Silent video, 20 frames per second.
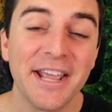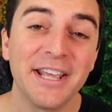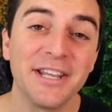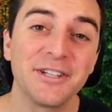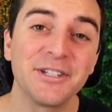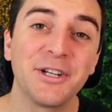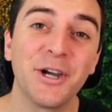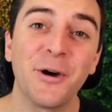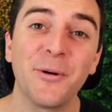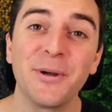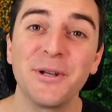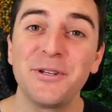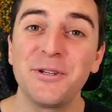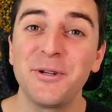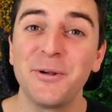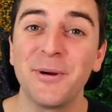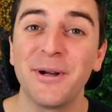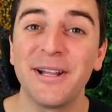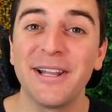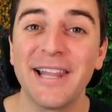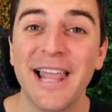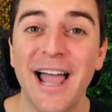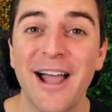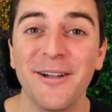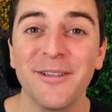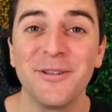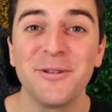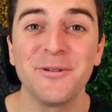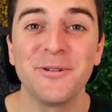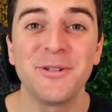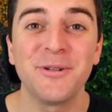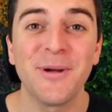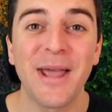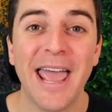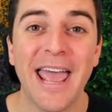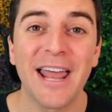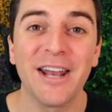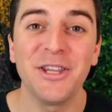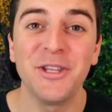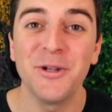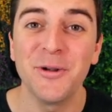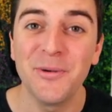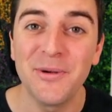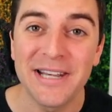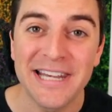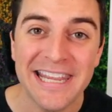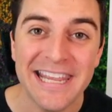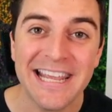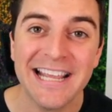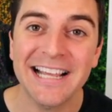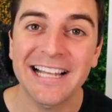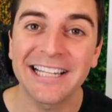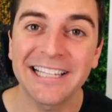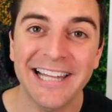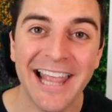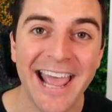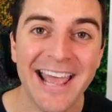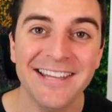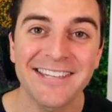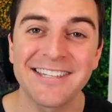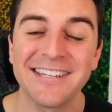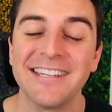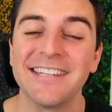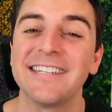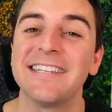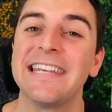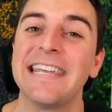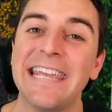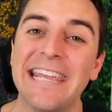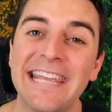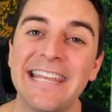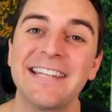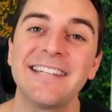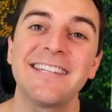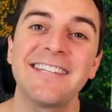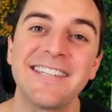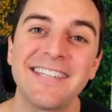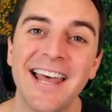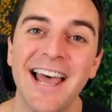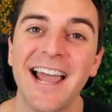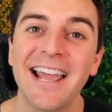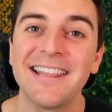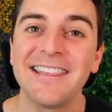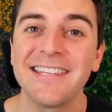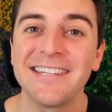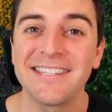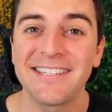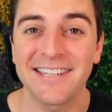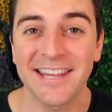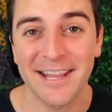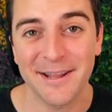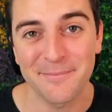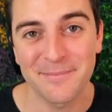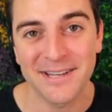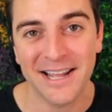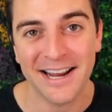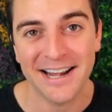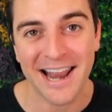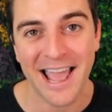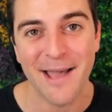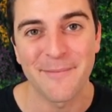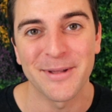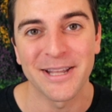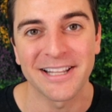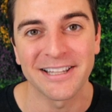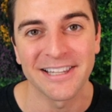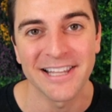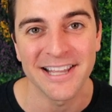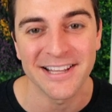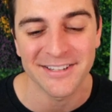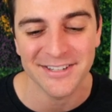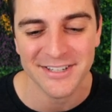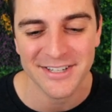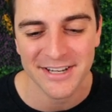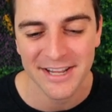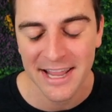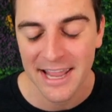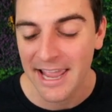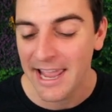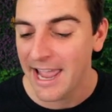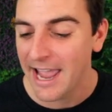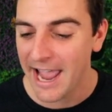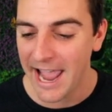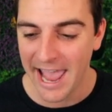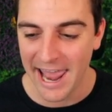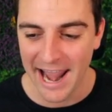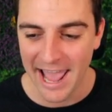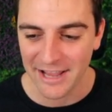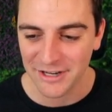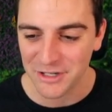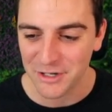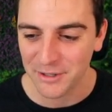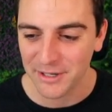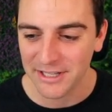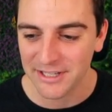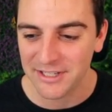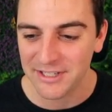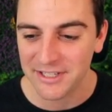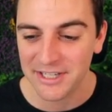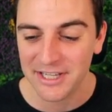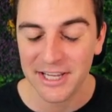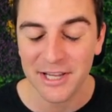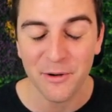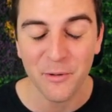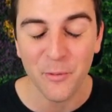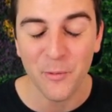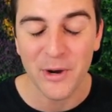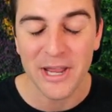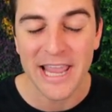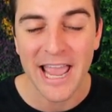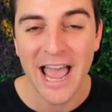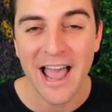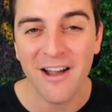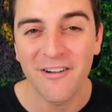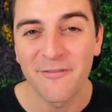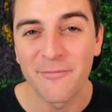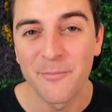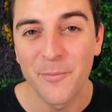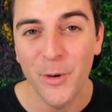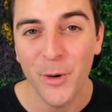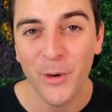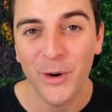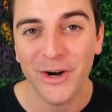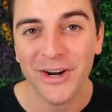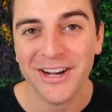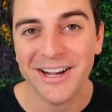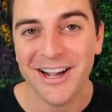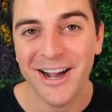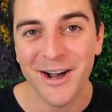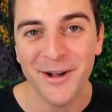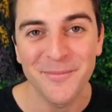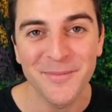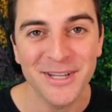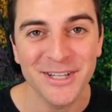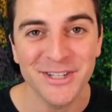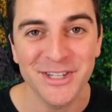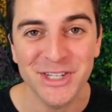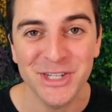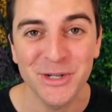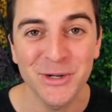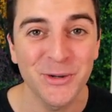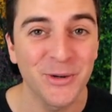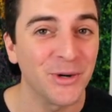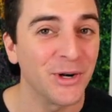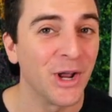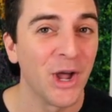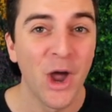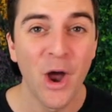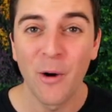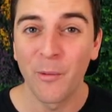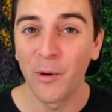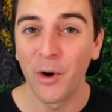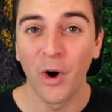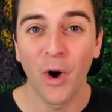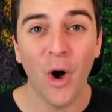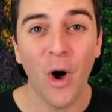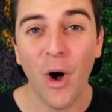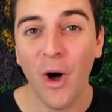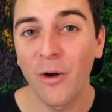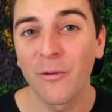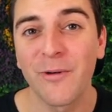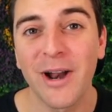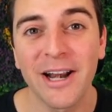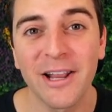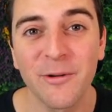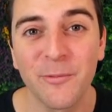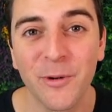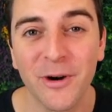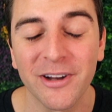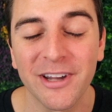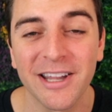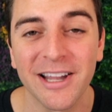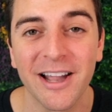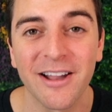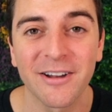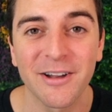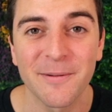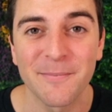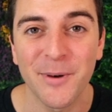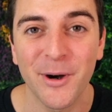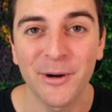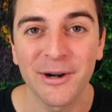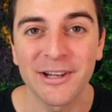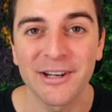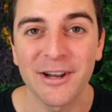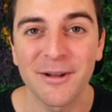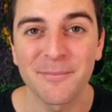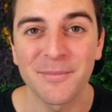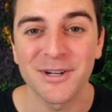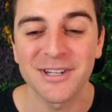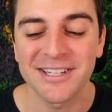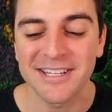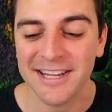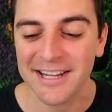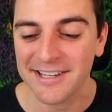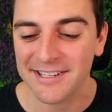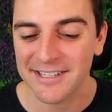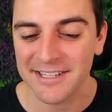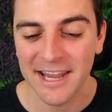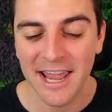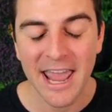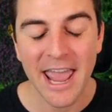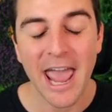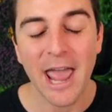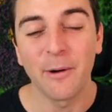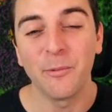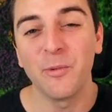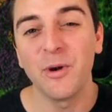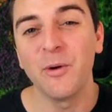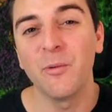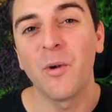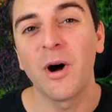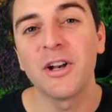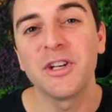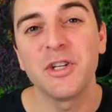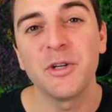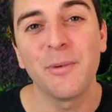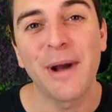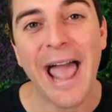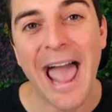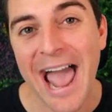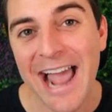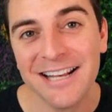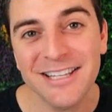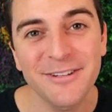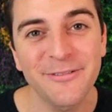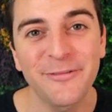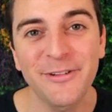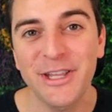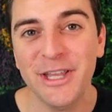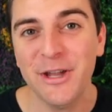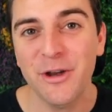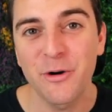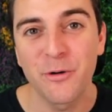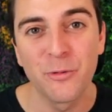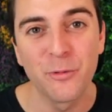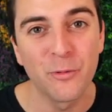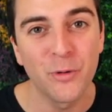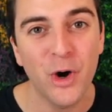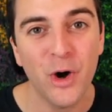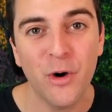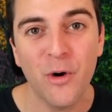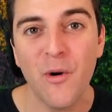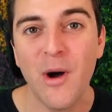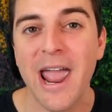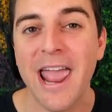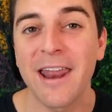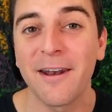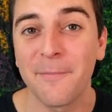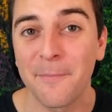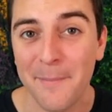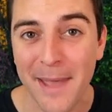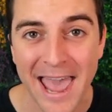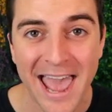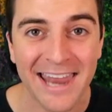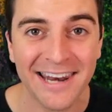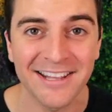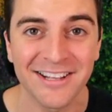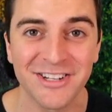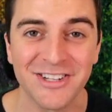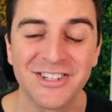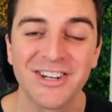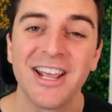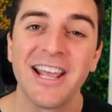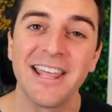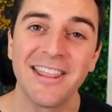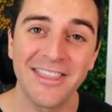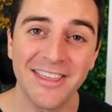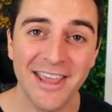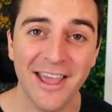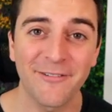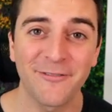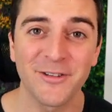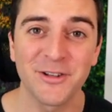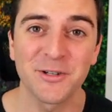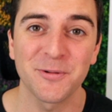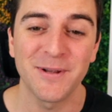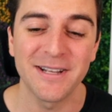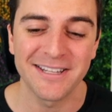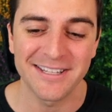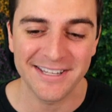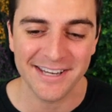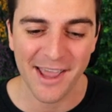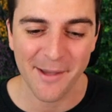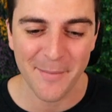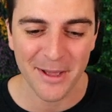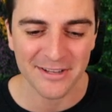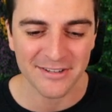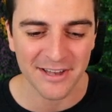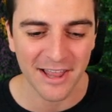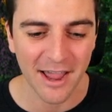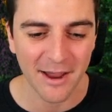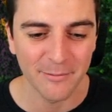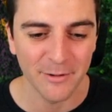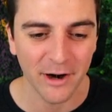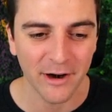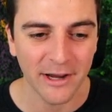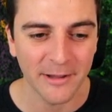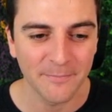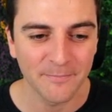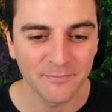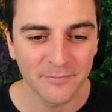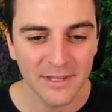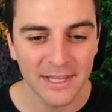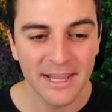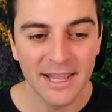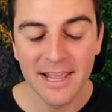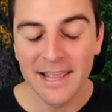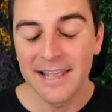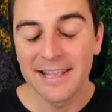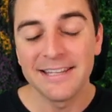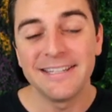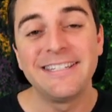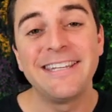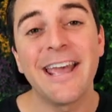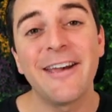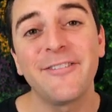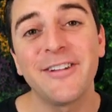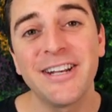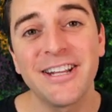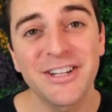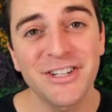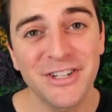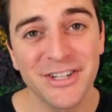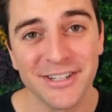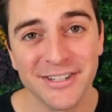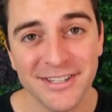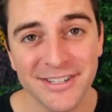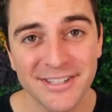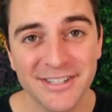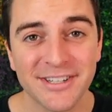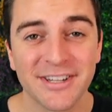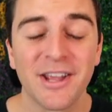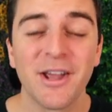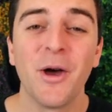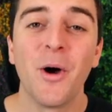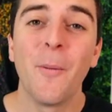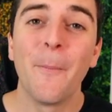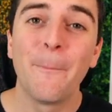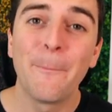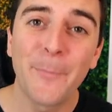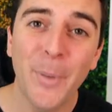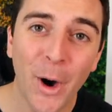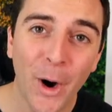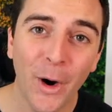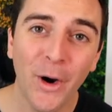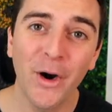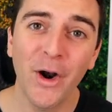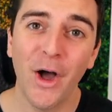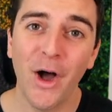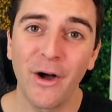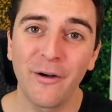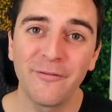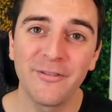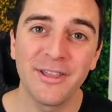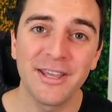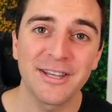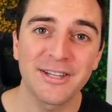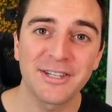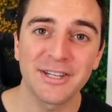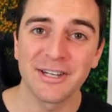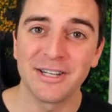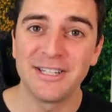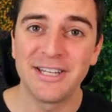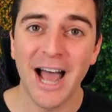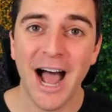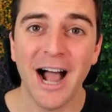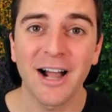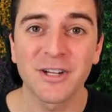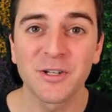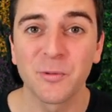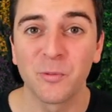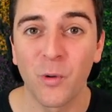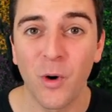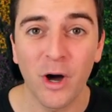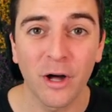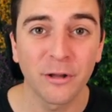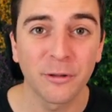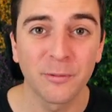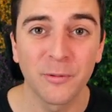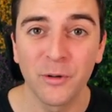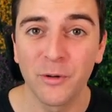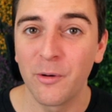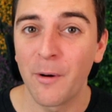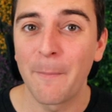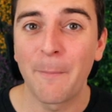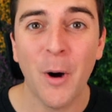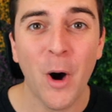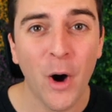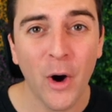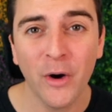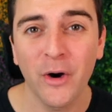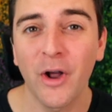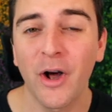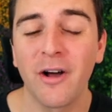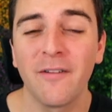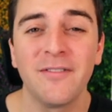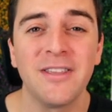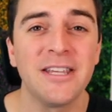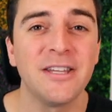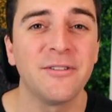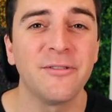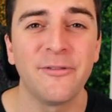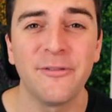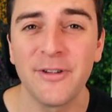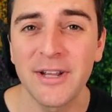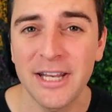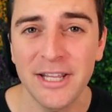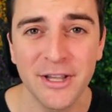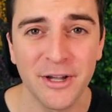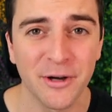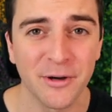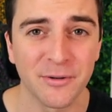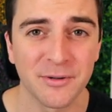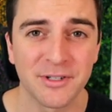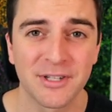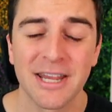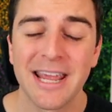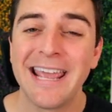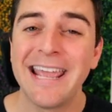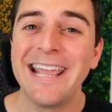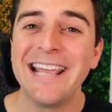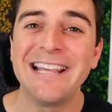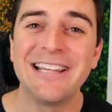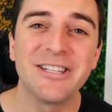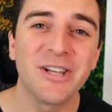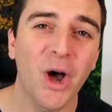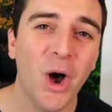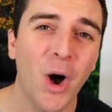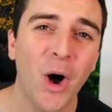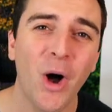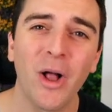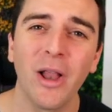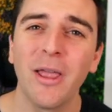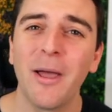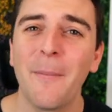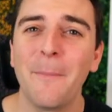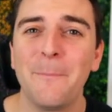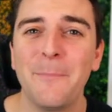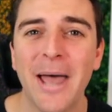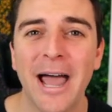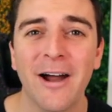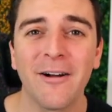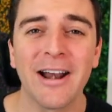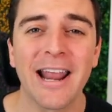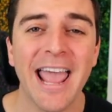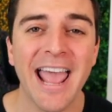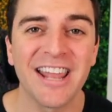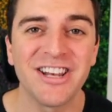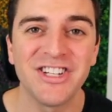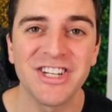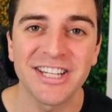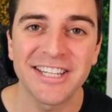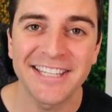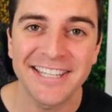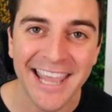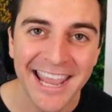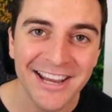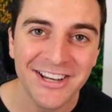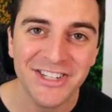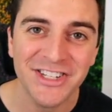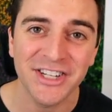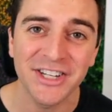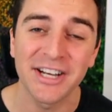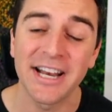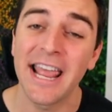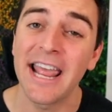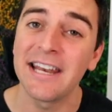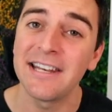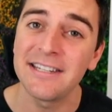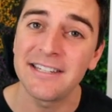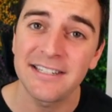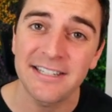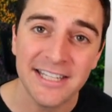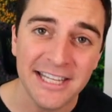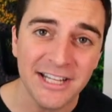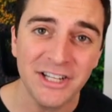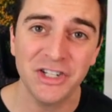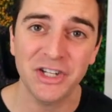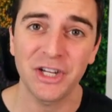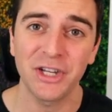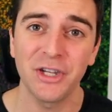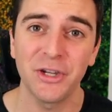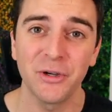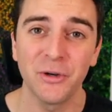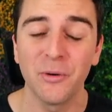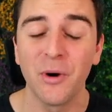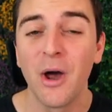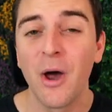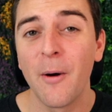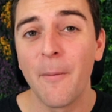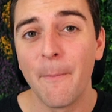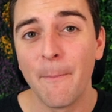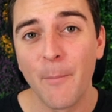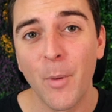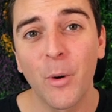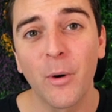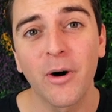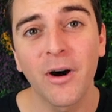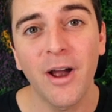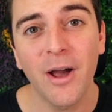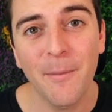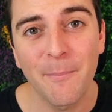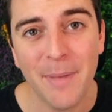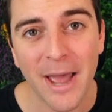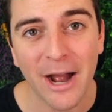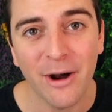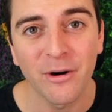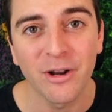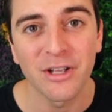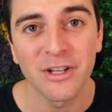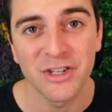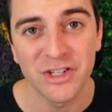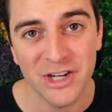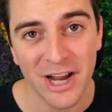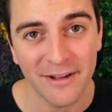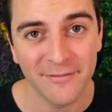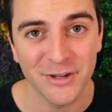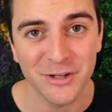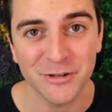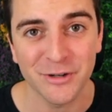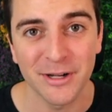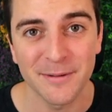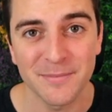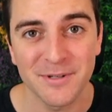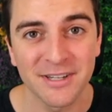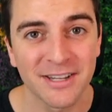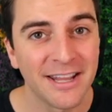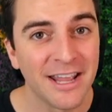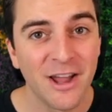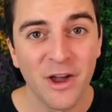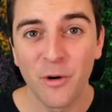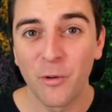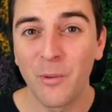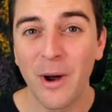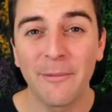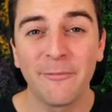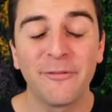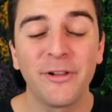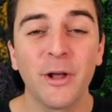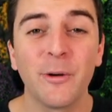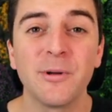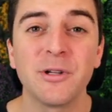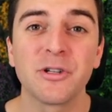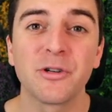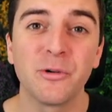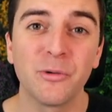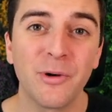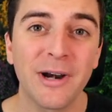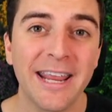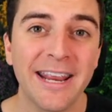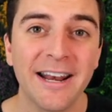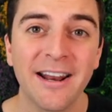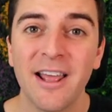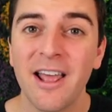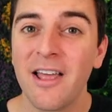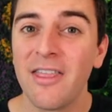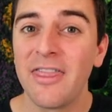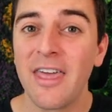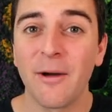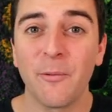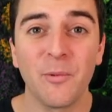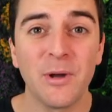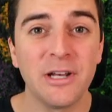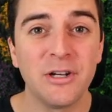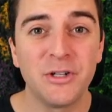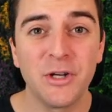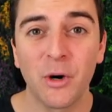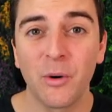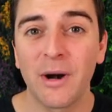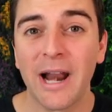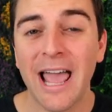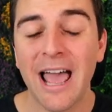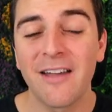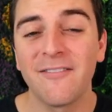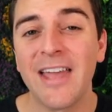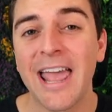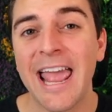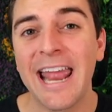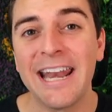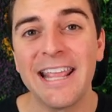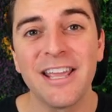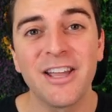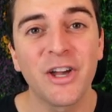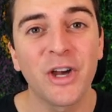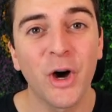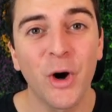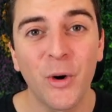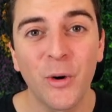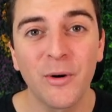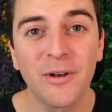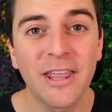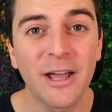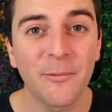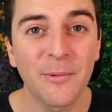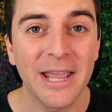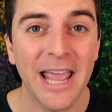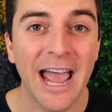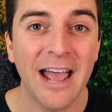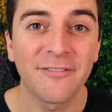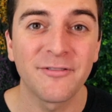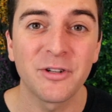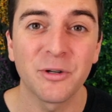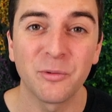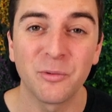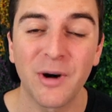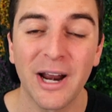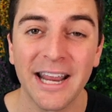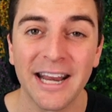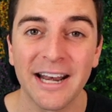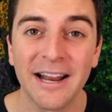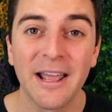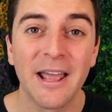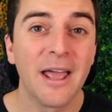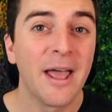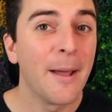is going to allow you to add unique classes inside the same dynamic list. And as you can see, we have more coming soon. We're already working on component number six, and we want to actively grow and manage the and Suite CMS library. Definitions. Part of this docs walkthrough, part of these videos is all about education and teaching you more about JavaScript. Webflow is great that we don't have any code that we have to write